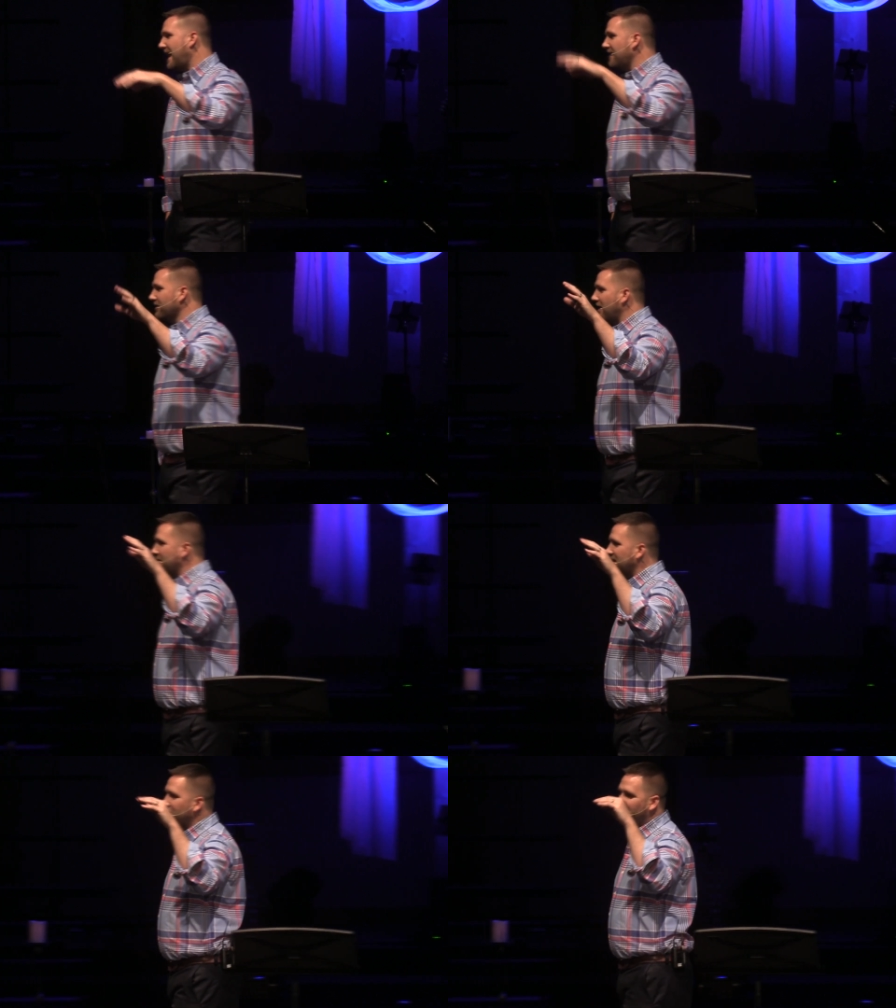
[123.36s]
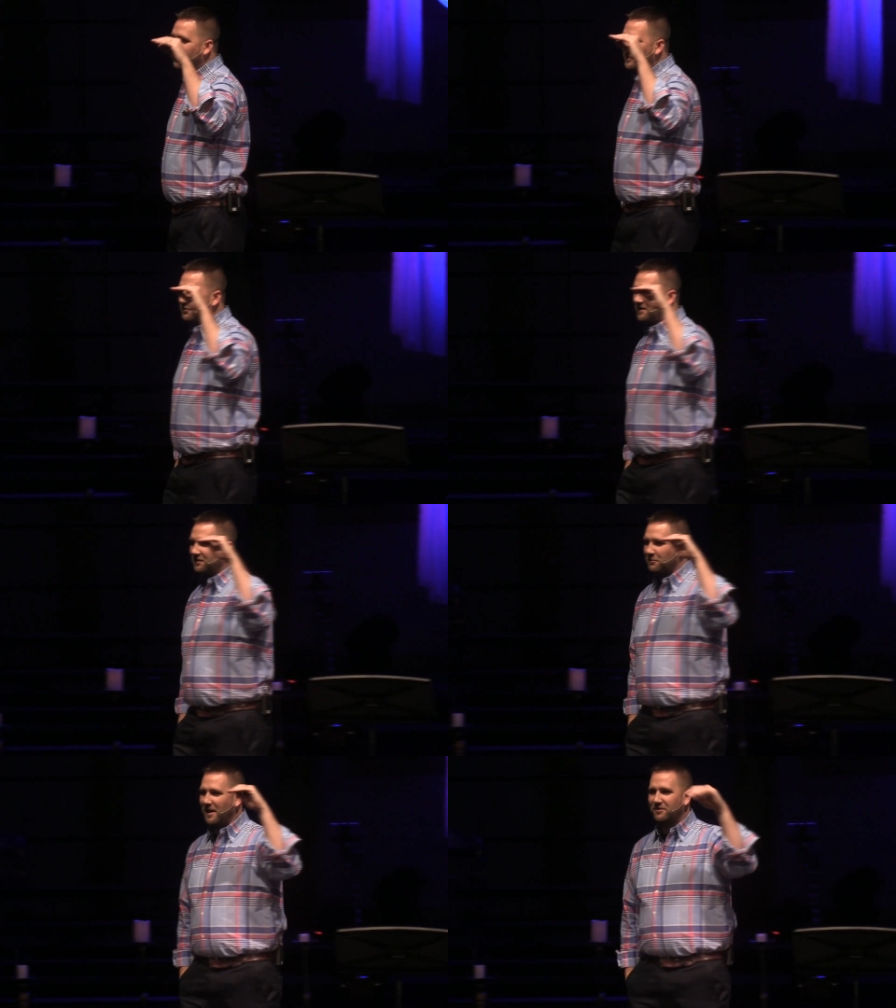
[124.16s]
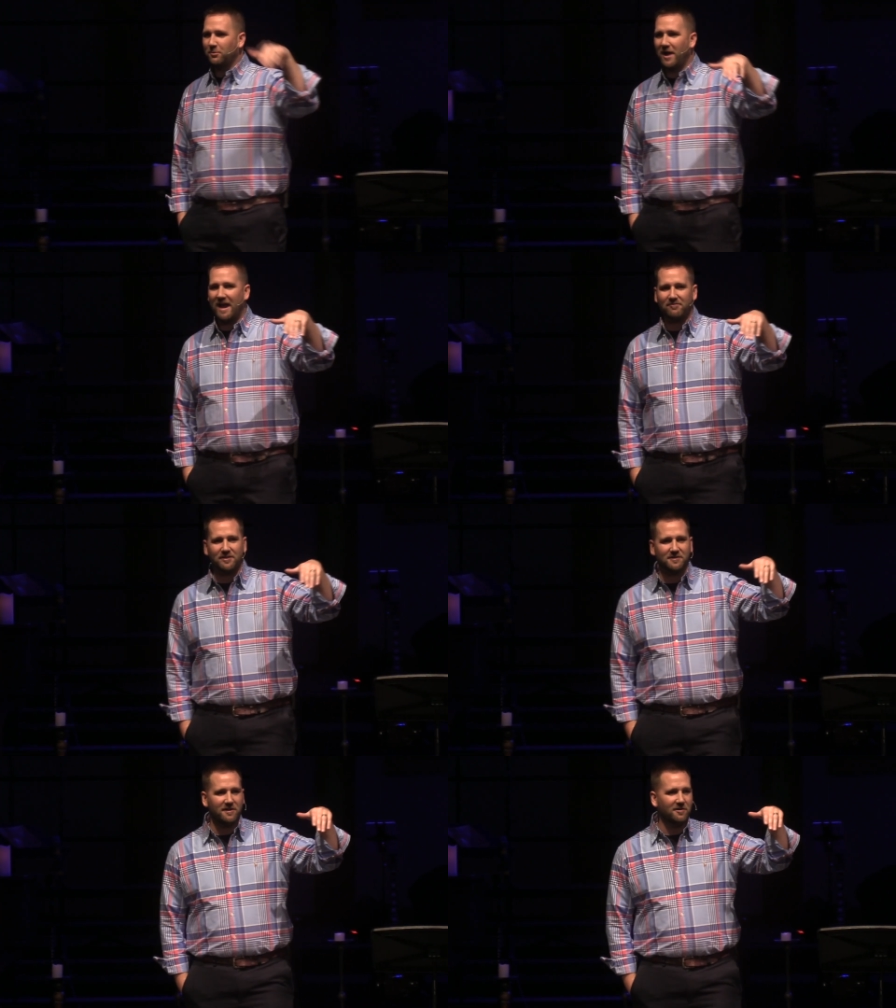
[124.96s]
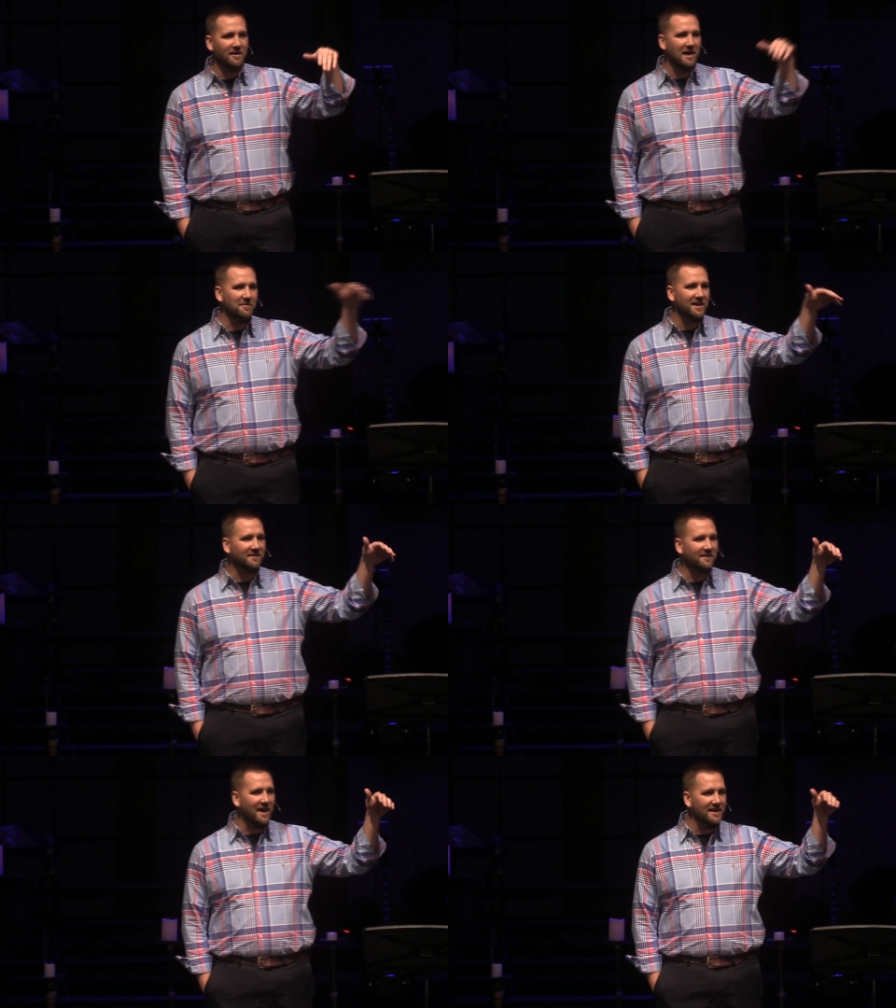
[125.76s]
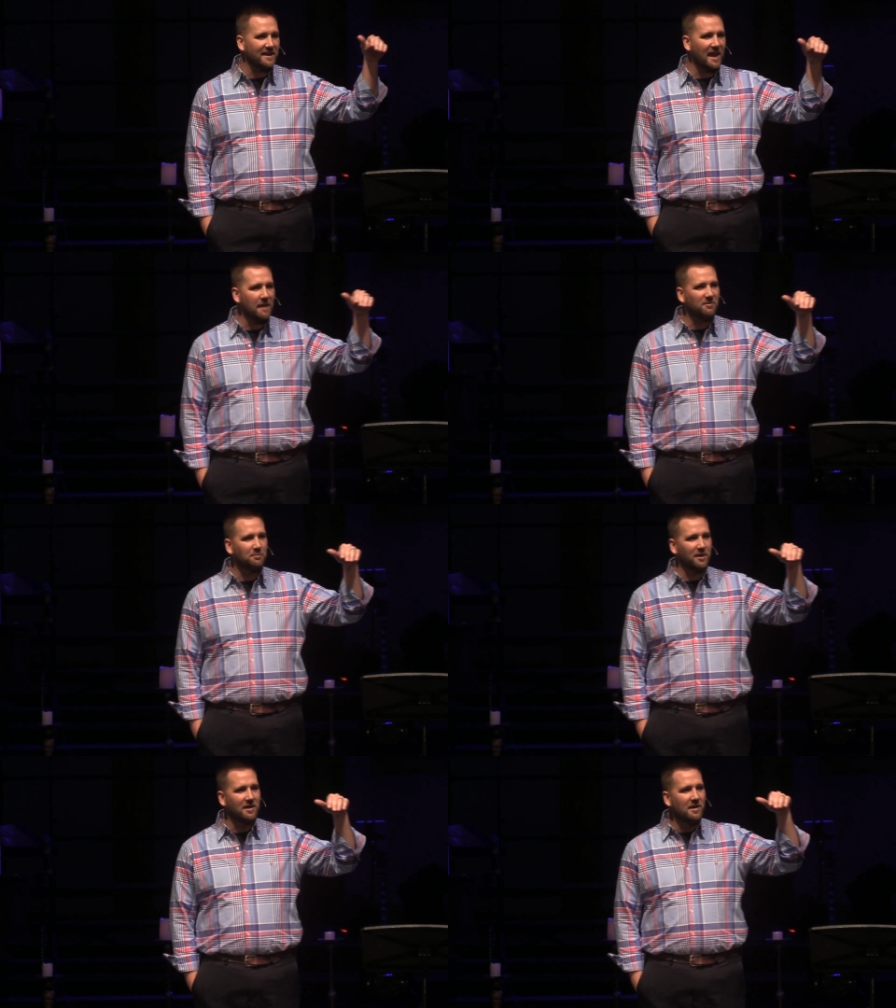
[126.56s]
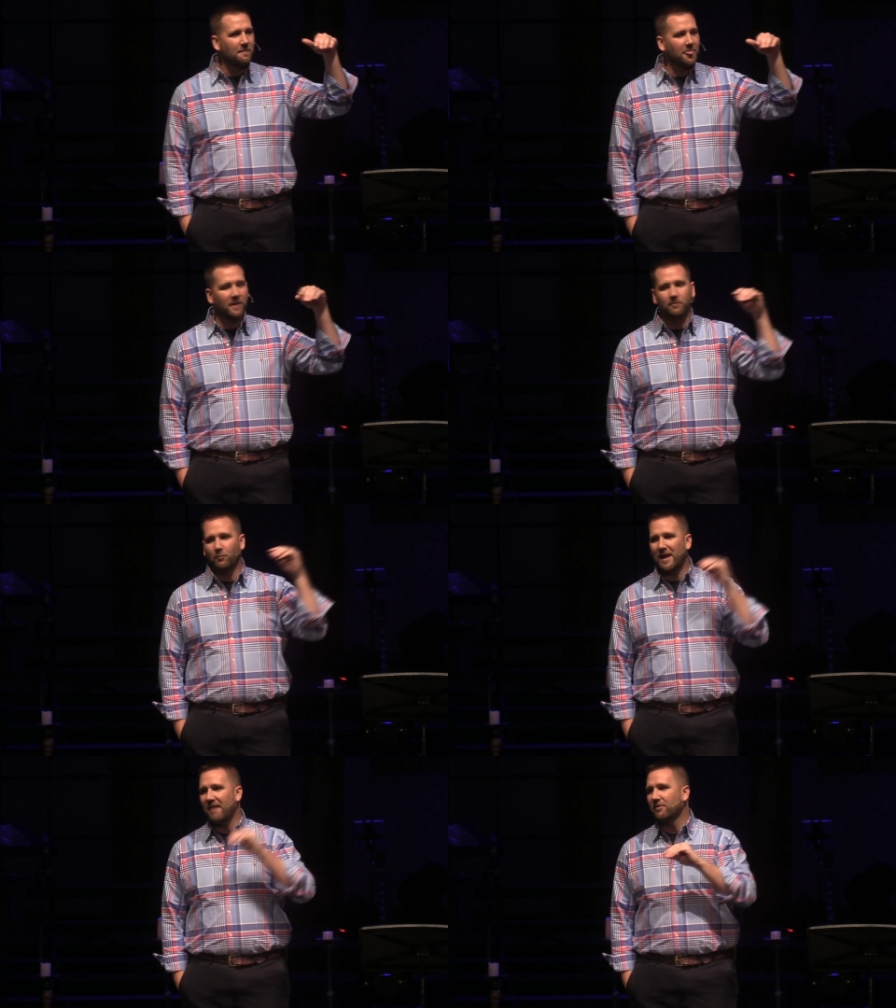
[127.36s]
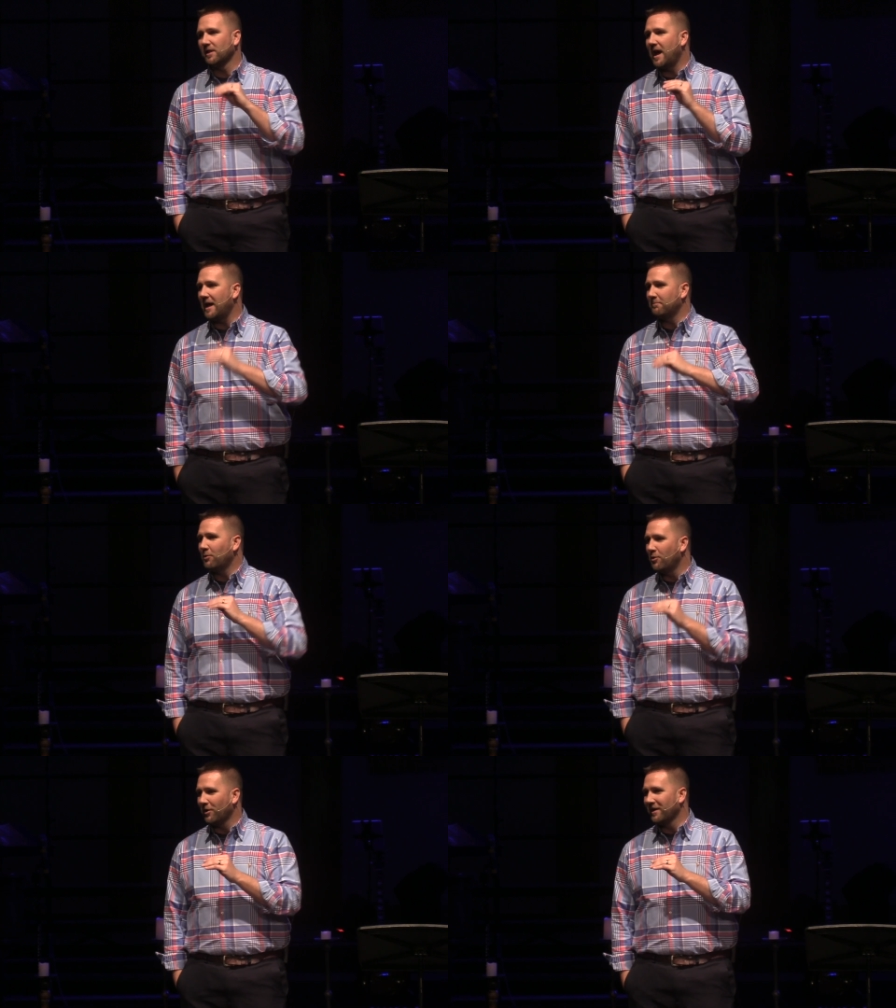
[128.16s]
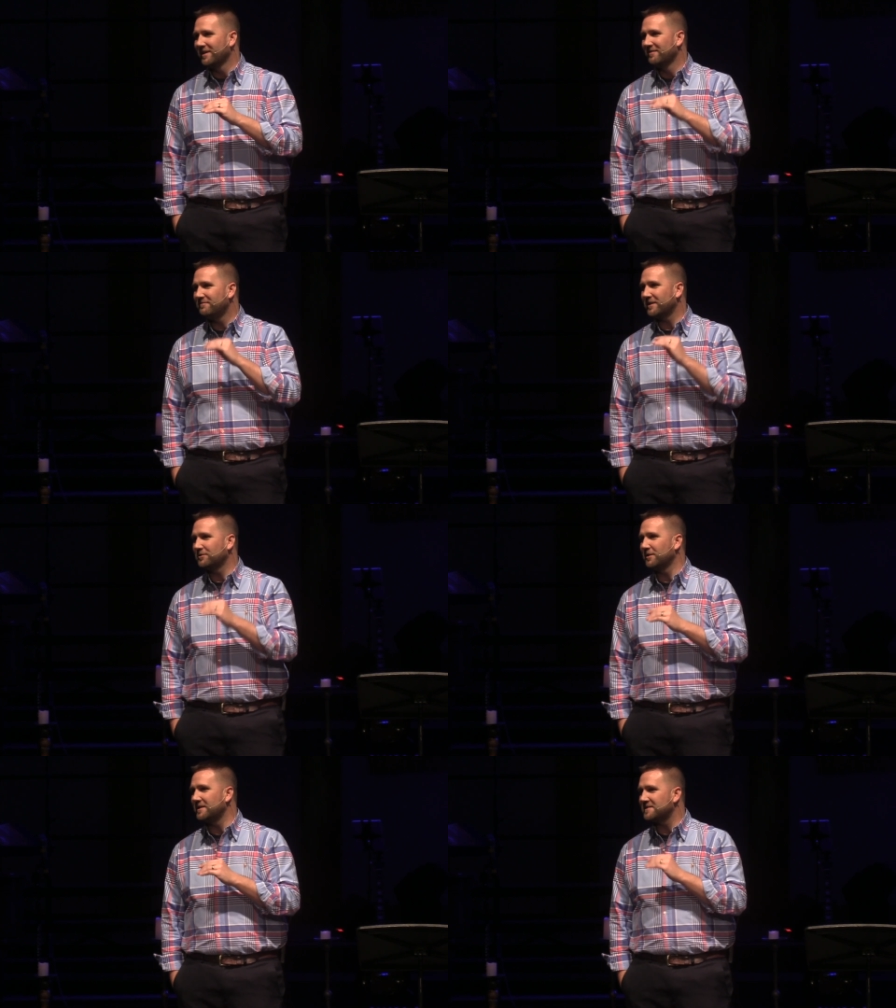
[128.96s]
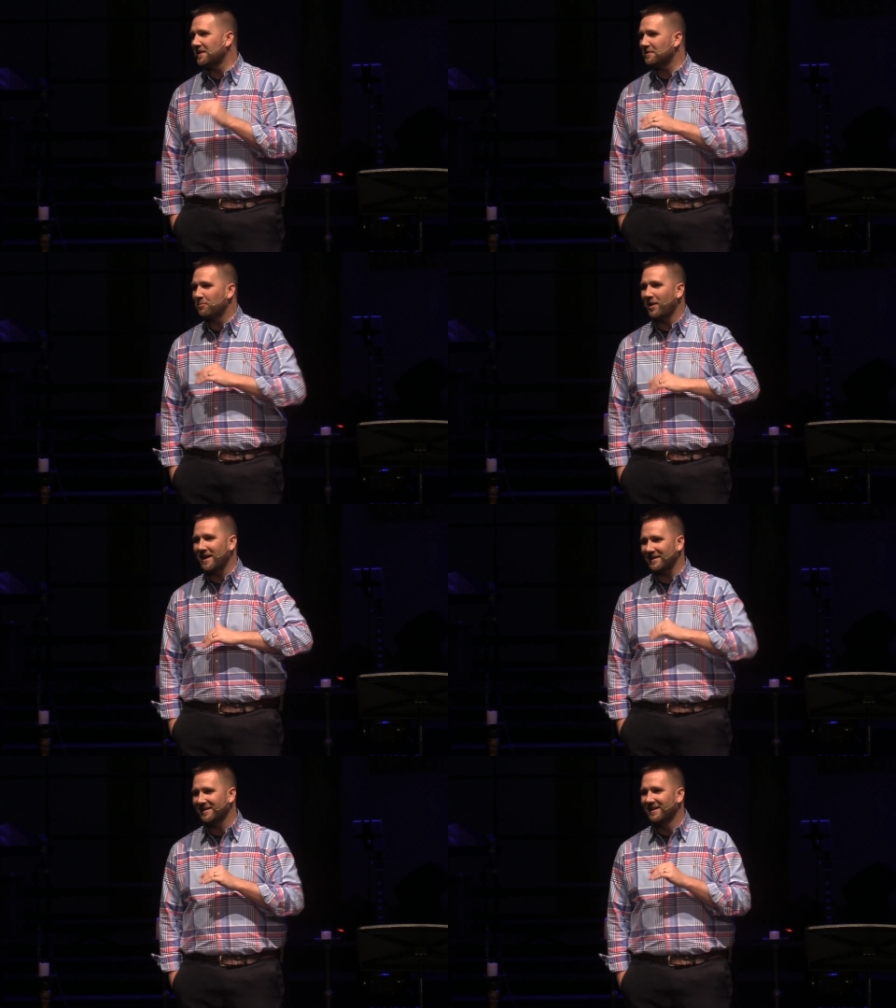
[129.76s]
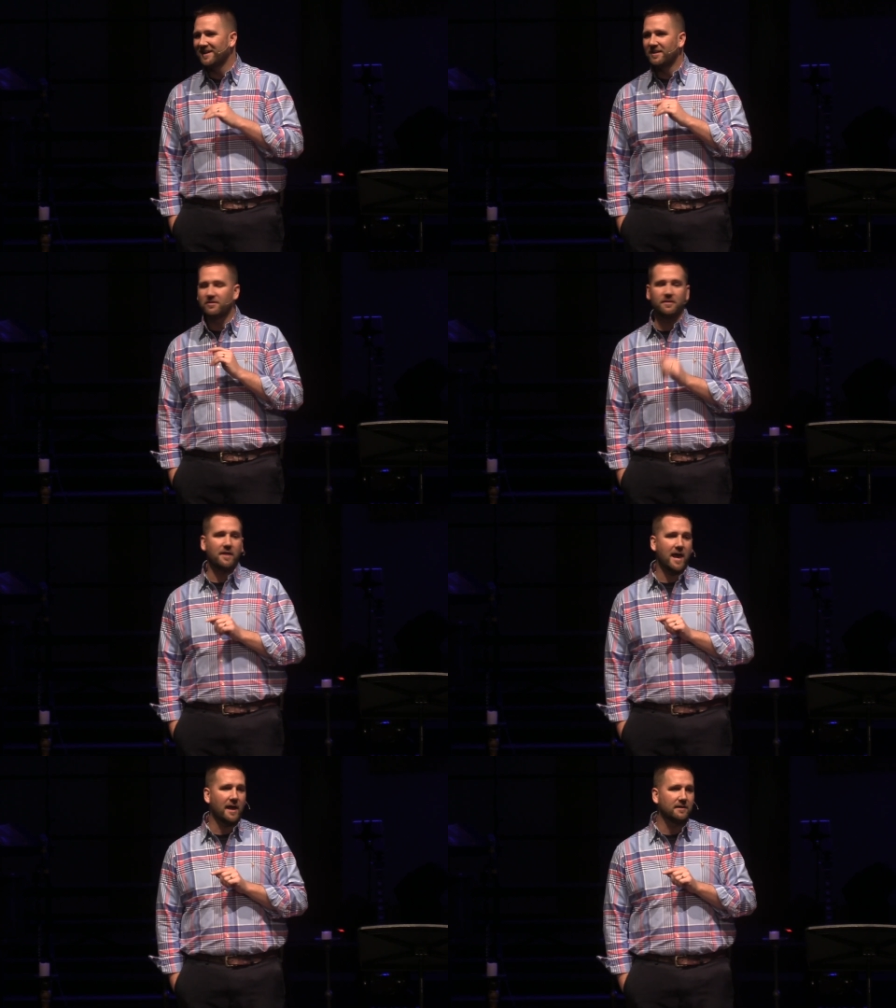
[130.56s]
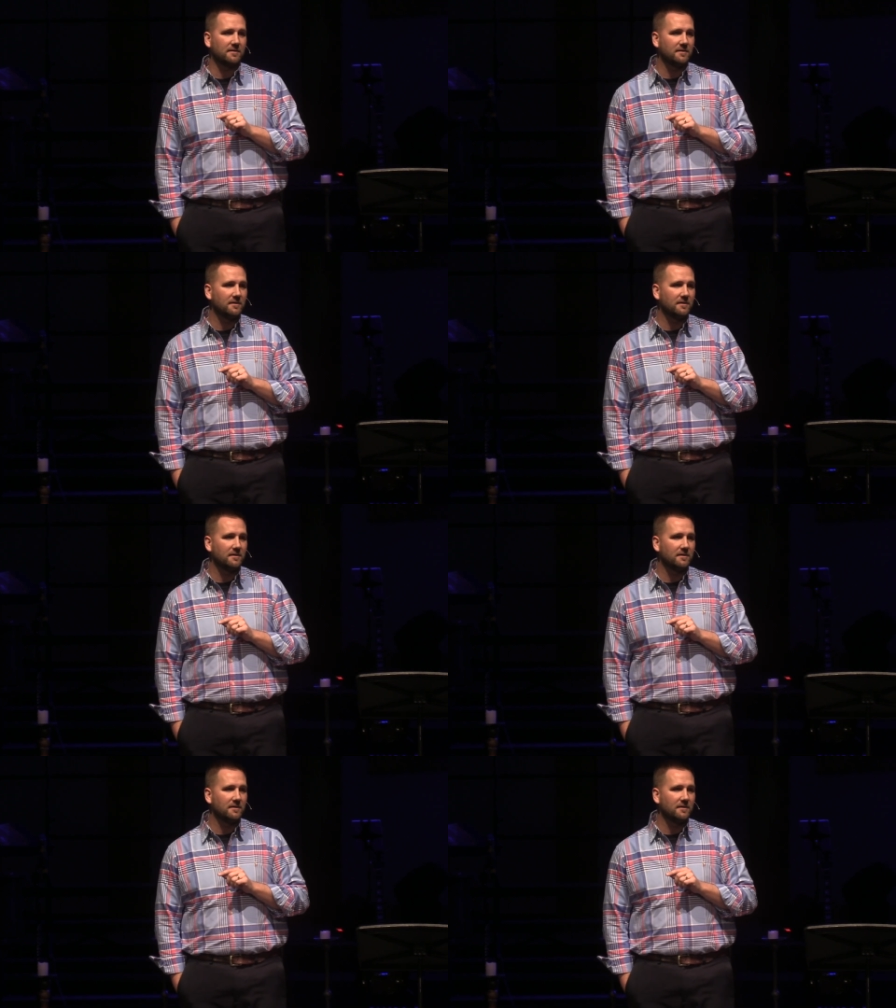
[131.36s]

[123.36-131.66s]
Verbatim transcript: I don't know how many victories the Reds will have this year or how many exciting games, but we have a lot more victory to celebrate than that.